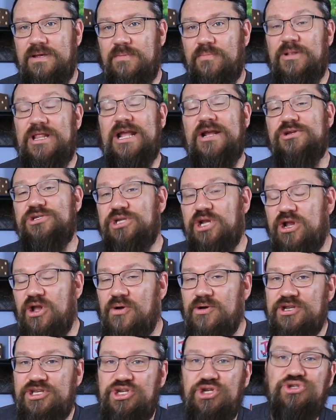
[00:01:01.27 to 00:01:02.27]
Players are
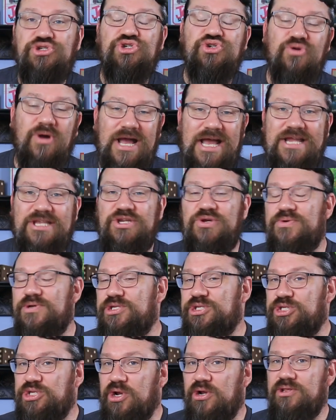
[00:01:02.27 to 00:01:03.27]
going to try to
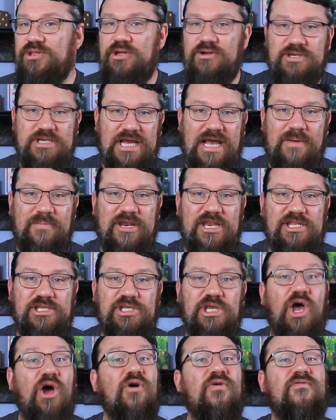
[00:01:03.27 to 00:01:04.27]
assert their
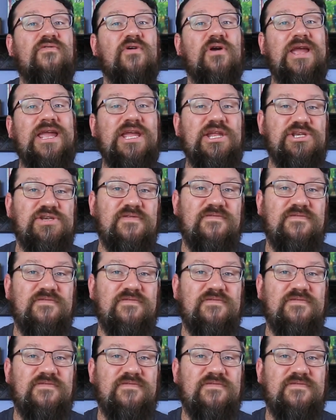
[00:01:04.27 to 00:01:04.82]
dominance over each